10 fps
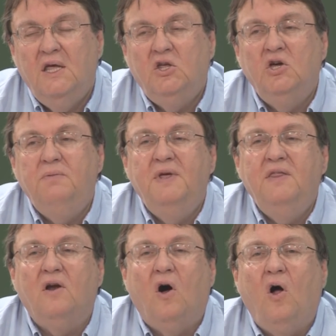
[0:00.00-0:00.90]
It could be
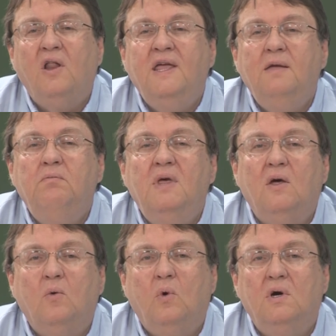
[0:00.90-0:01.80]
that all he
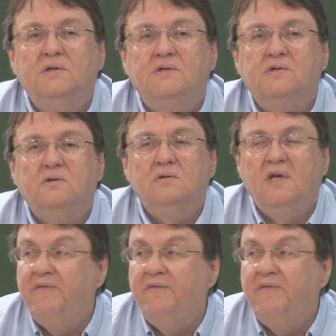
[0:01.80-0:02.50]
meant was,